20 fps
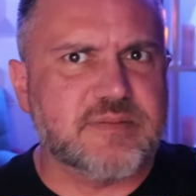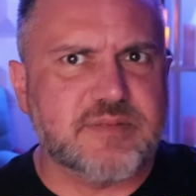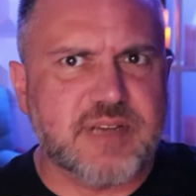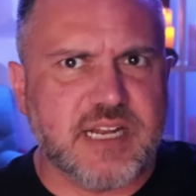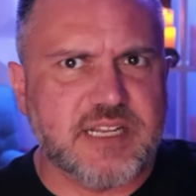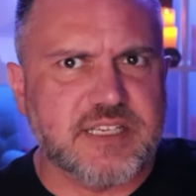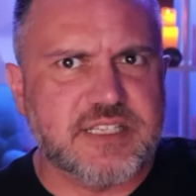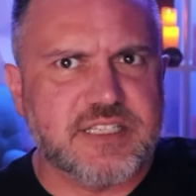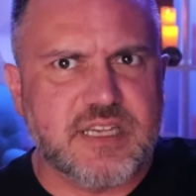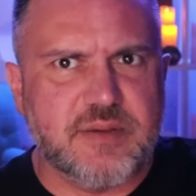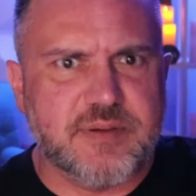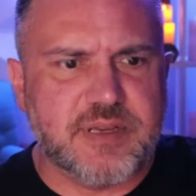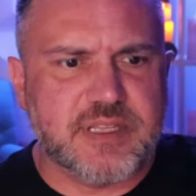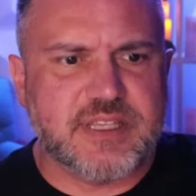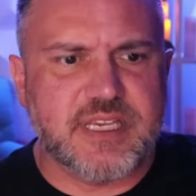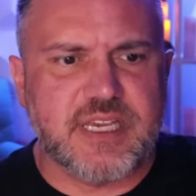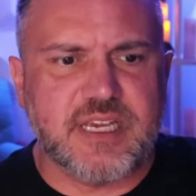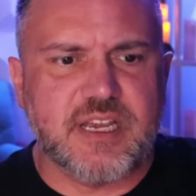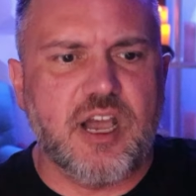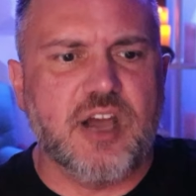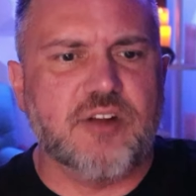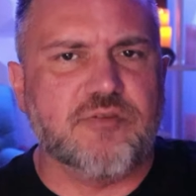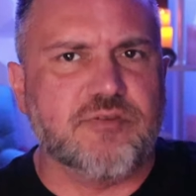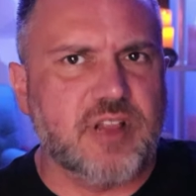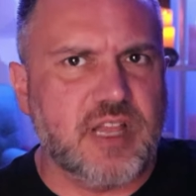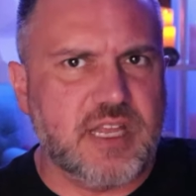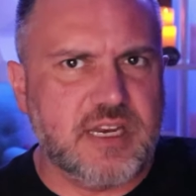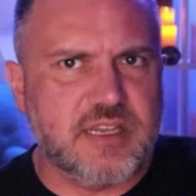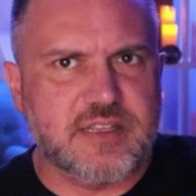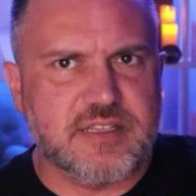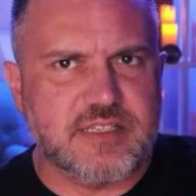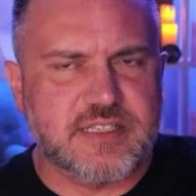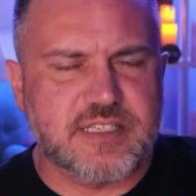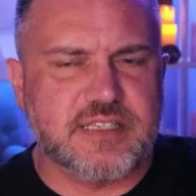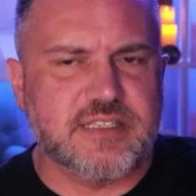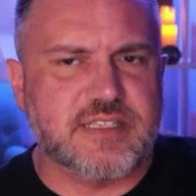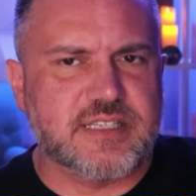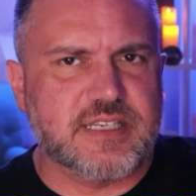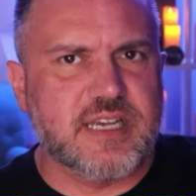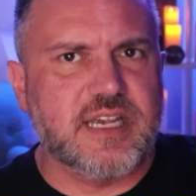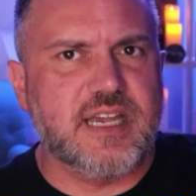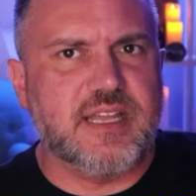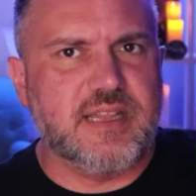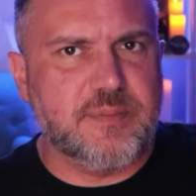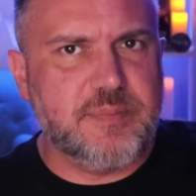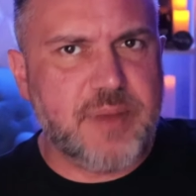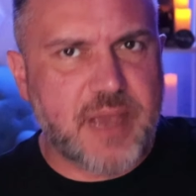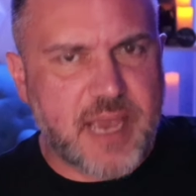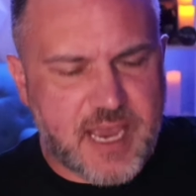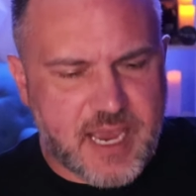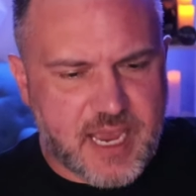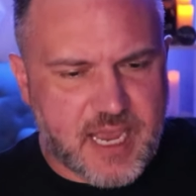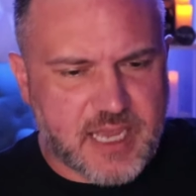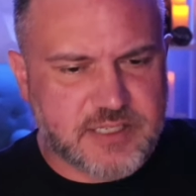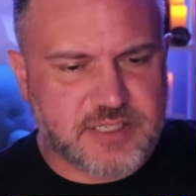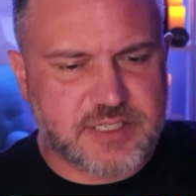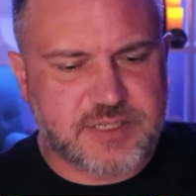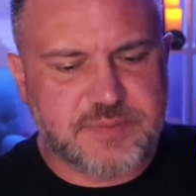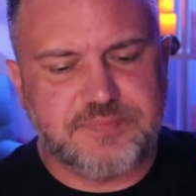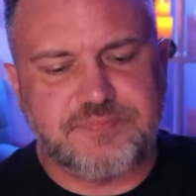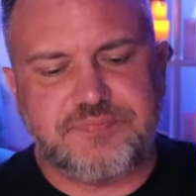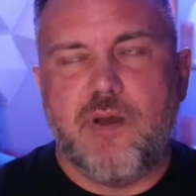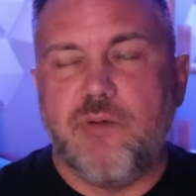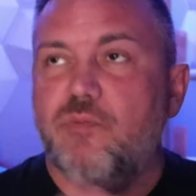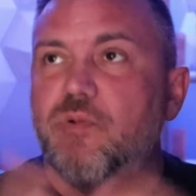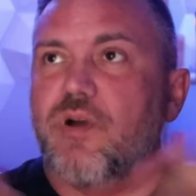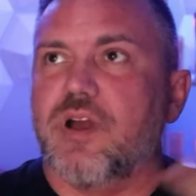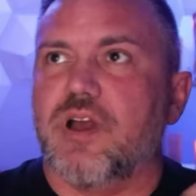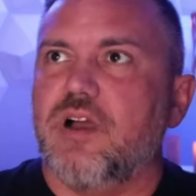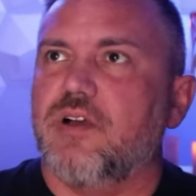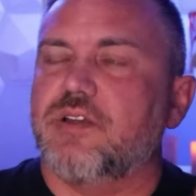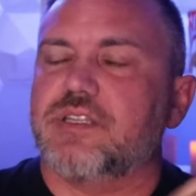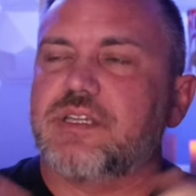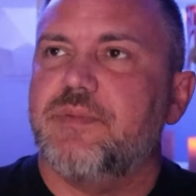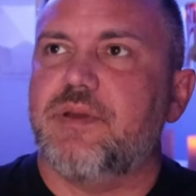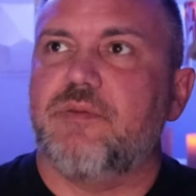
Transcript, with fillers: some kind of stomach thing unrelated to this incident in the past um, where else?